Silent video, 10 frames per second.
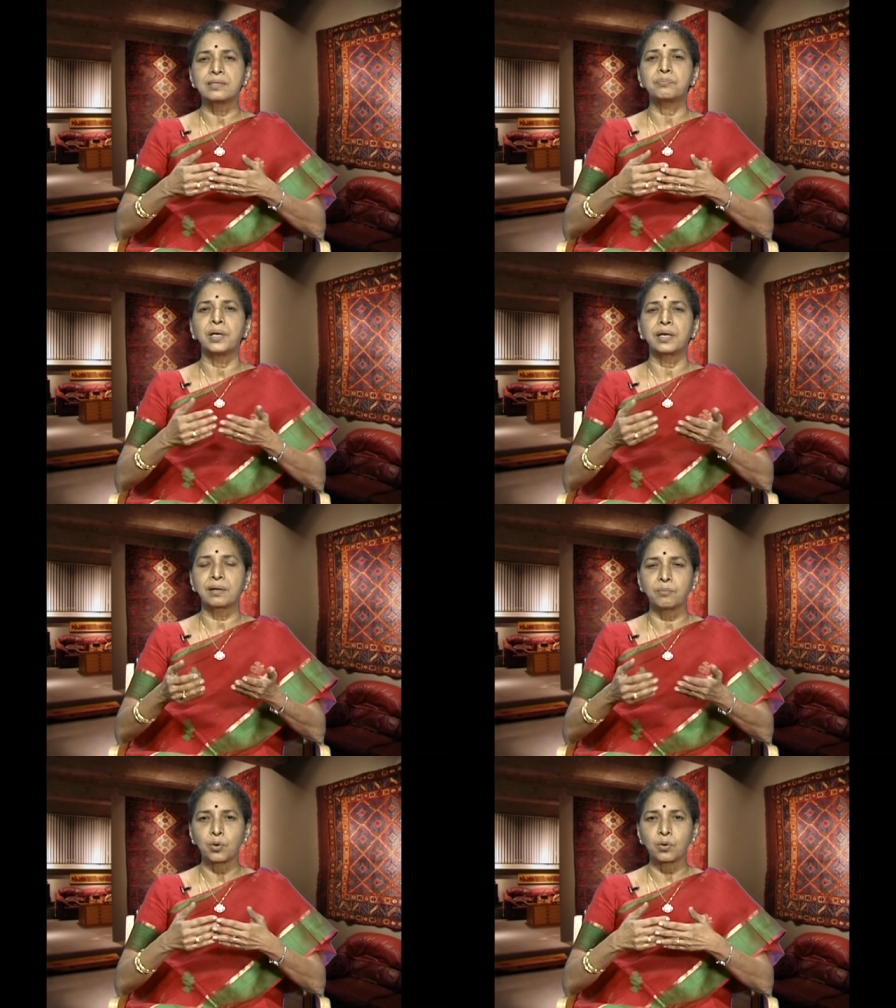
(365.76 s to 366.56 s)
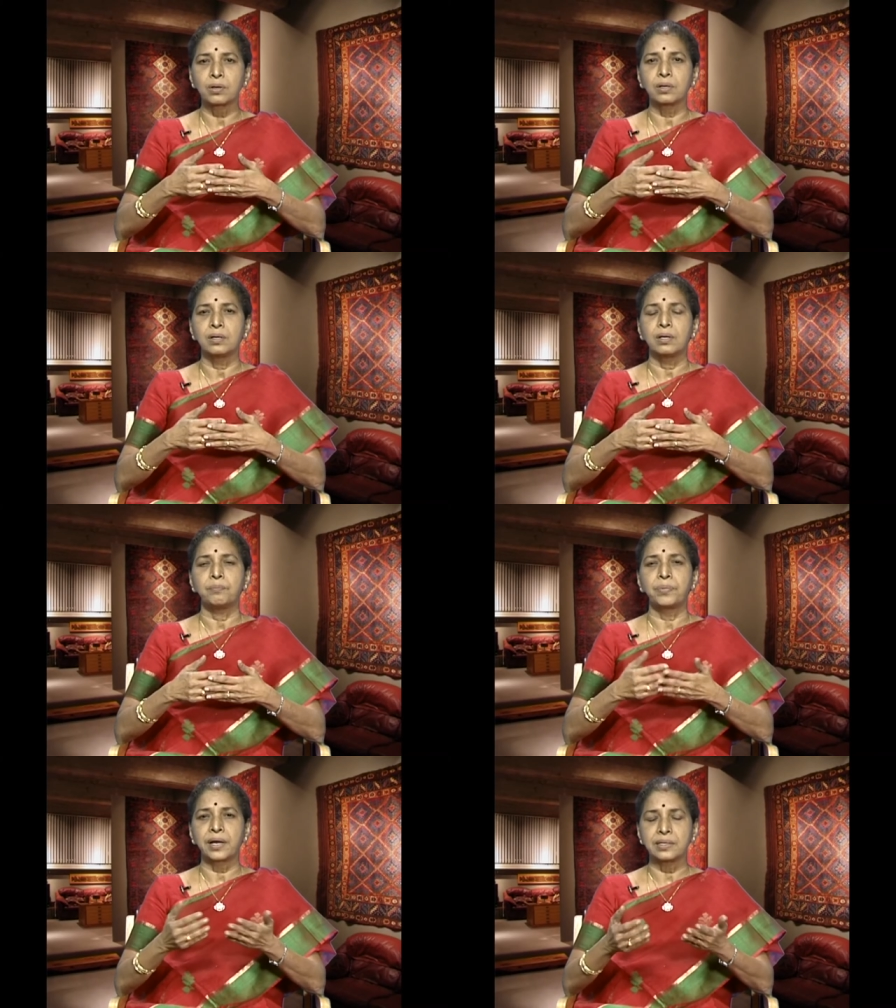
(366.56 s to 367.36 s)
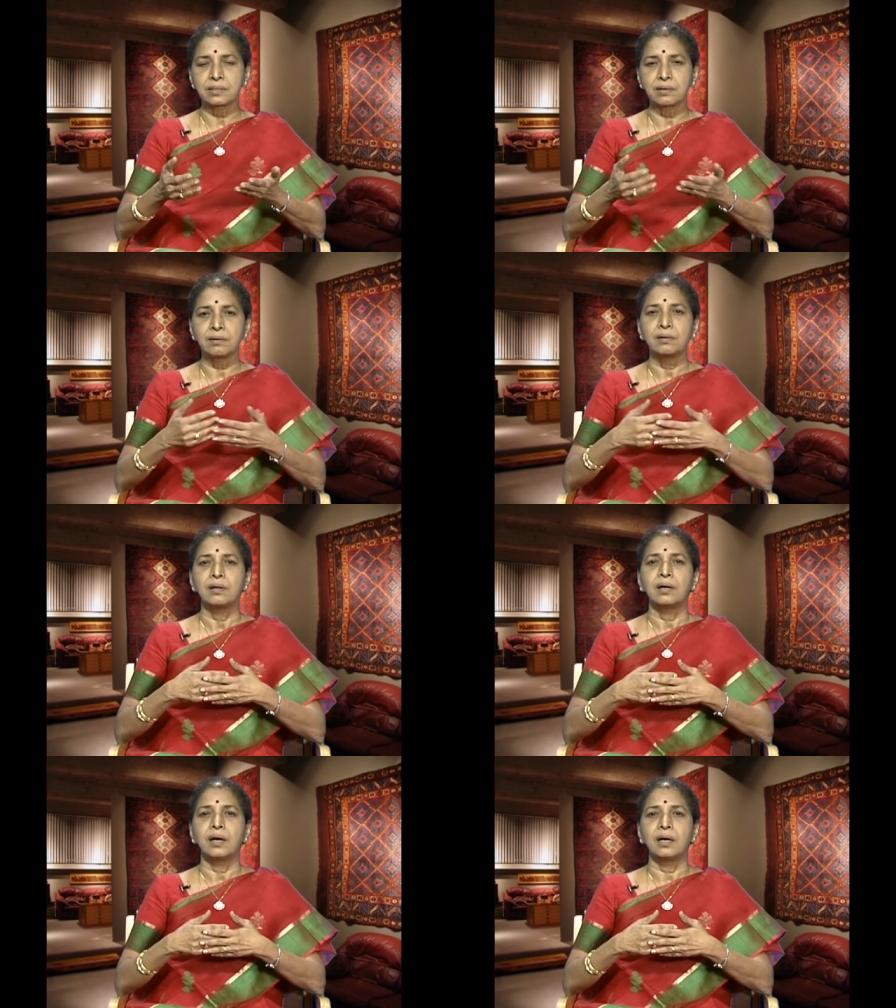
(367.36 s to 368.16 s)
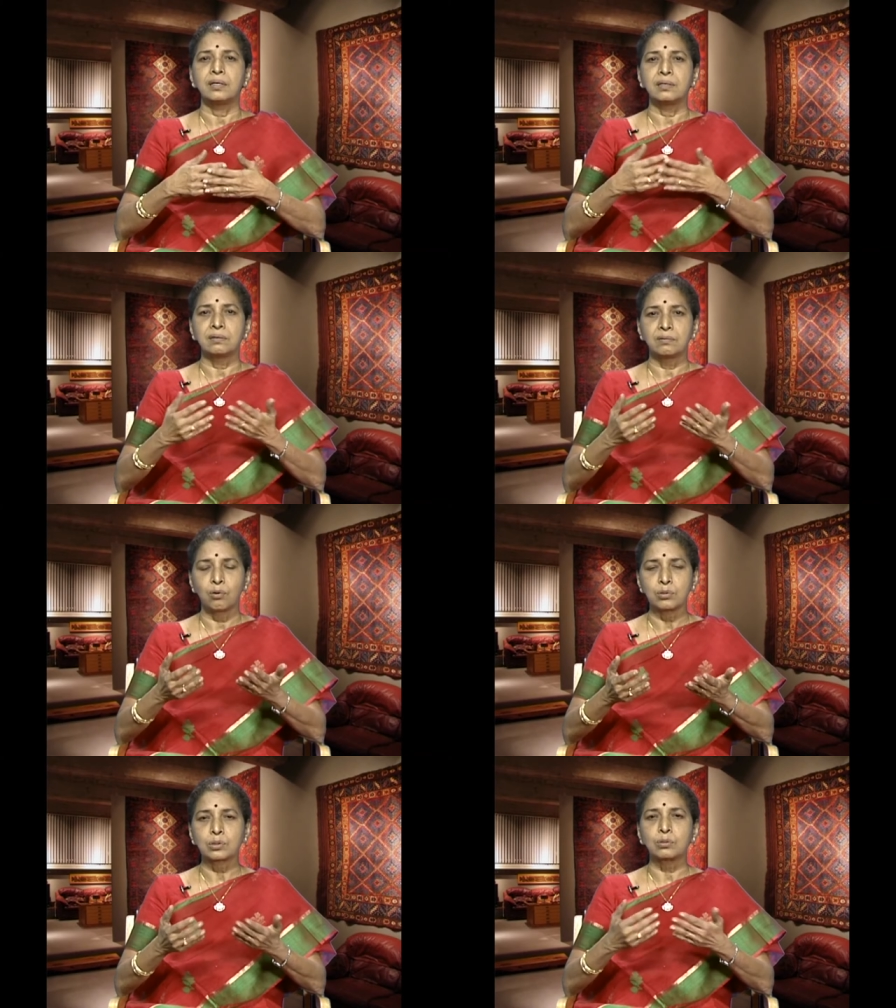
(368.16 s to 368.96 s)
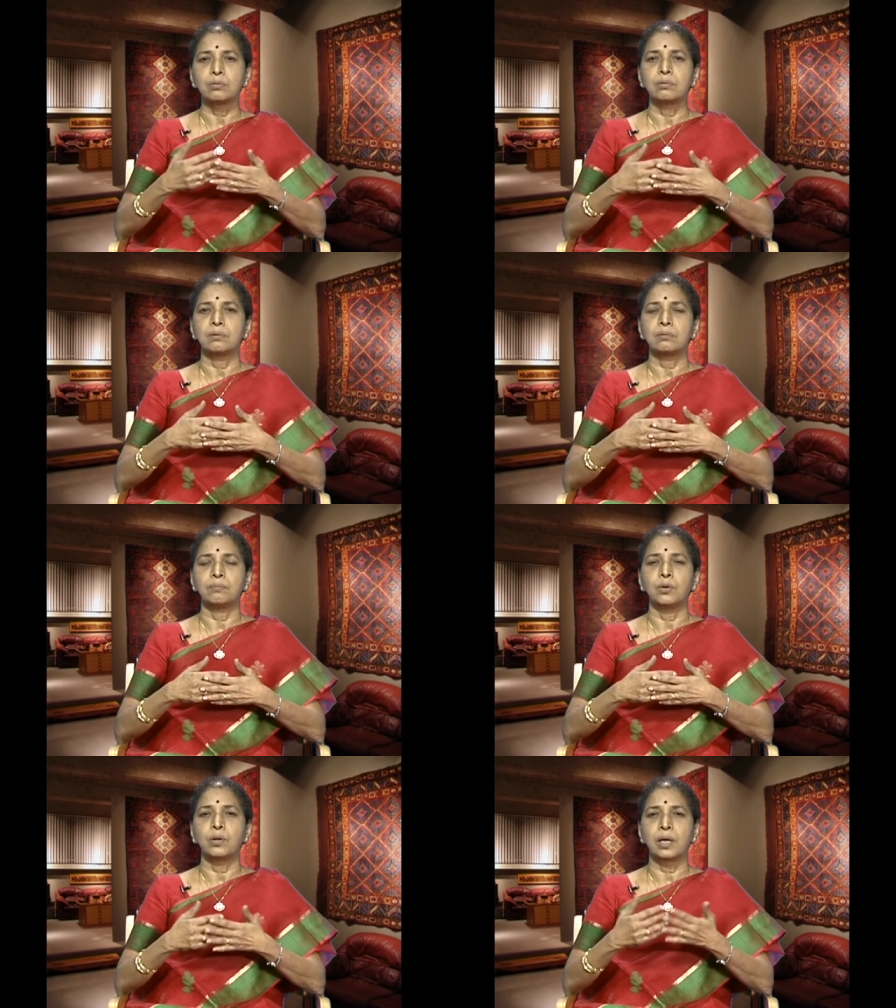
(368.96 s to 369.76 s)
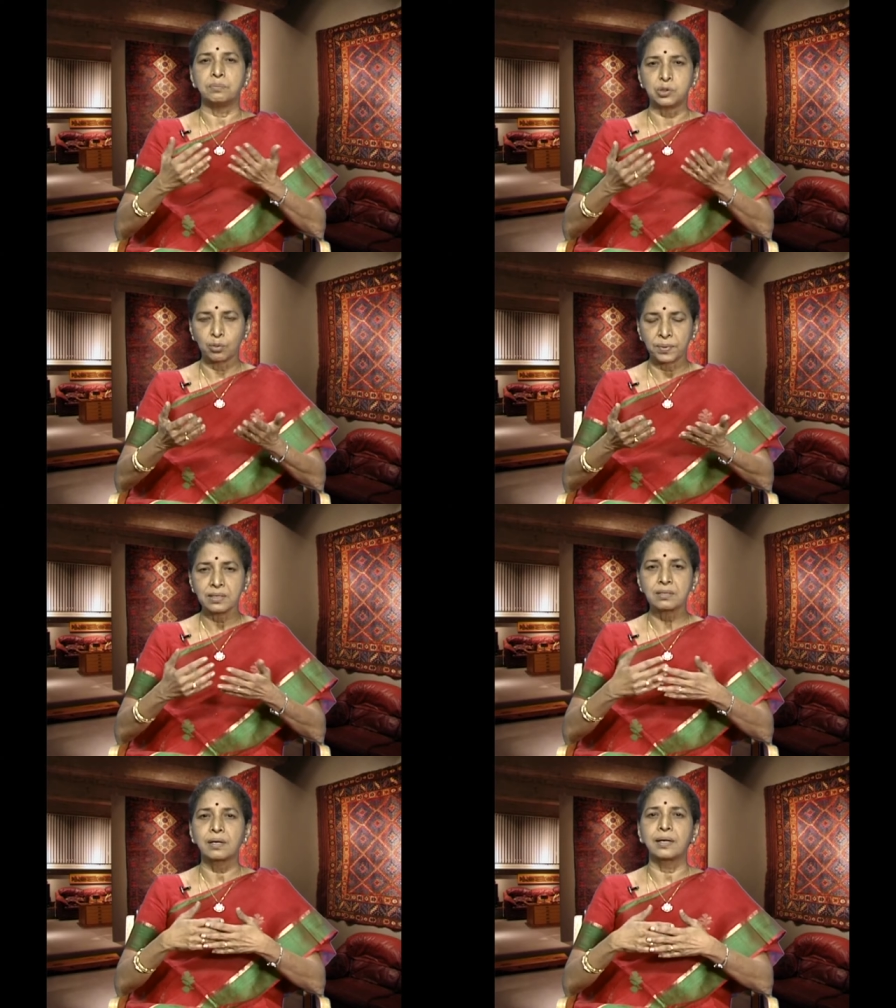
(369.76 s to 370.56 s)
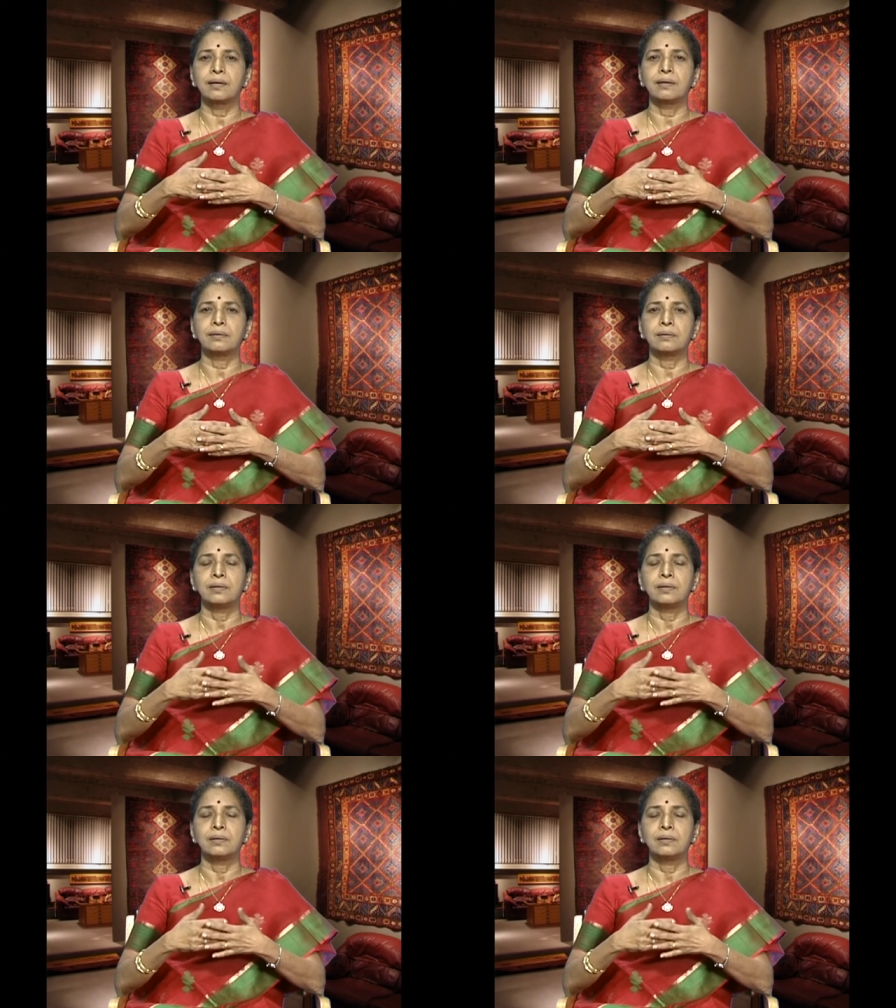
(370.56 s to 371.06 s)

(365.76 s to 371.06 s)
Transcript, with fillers: make it more uh, brighter and uh, also more absorbent and uh,